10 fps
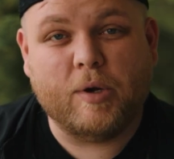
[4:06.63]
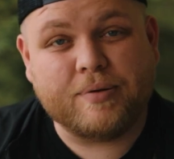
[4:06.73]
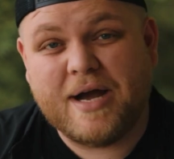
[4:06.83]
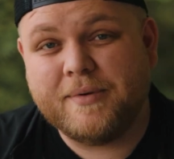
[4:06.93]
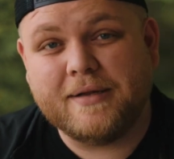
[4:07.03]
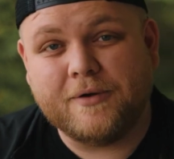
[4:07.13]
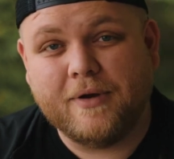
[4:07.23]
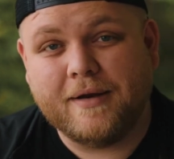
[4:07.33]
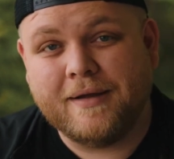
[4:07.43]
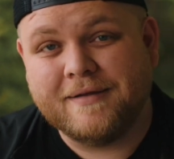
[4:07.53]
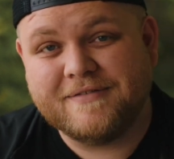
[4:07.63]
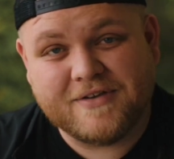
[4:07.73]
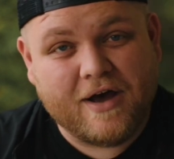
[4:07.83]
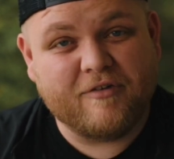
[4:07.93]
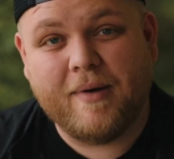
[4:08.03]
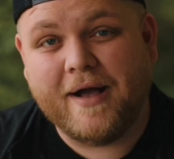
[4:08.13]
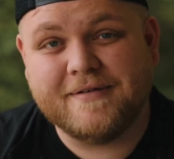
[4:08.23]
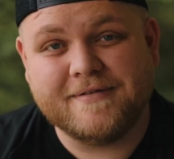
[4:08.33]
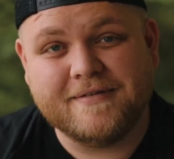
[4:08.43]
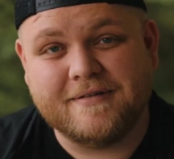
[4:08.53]
We were primarily running soft
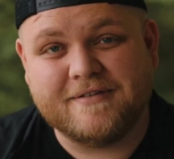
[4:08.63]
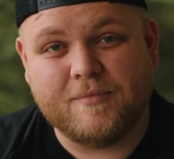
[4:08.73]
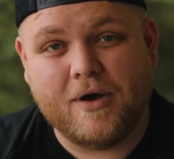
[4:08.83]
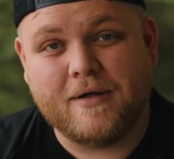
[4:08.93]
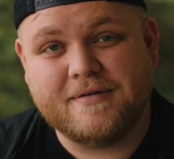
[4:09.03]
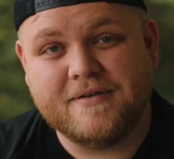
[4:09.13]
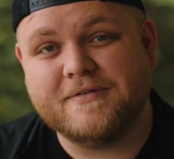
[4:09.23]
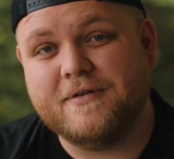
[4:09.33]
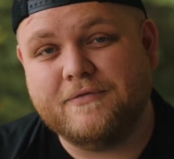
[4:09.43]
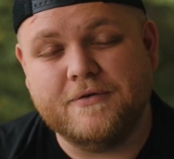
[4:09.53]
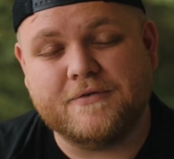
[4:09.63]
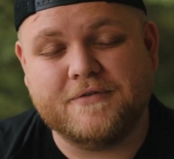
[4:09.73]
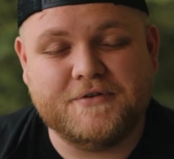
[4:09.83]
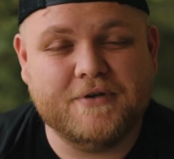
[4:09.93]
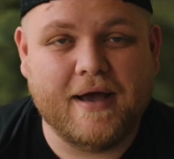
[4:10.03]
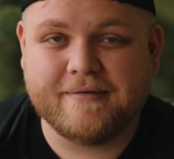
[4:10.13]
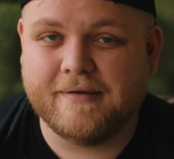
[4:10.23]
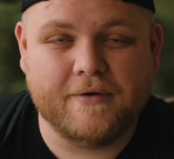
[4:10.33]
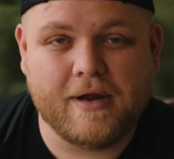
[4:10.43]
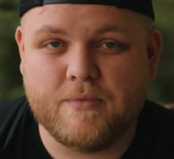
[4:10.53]
boxes and then small disc diffusers that you guys
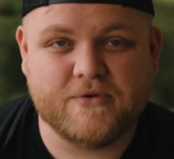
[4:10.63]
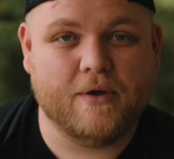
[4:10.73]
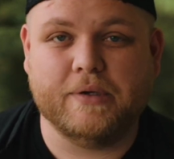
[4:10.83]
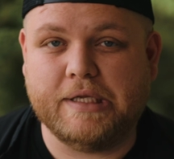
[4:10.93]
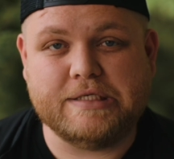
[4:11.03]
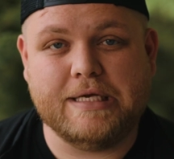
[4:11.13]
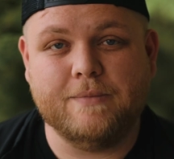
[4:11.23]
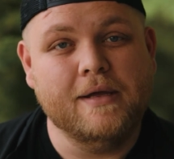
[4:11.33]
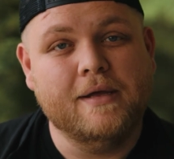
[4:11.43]
can get on Amazon really cheap.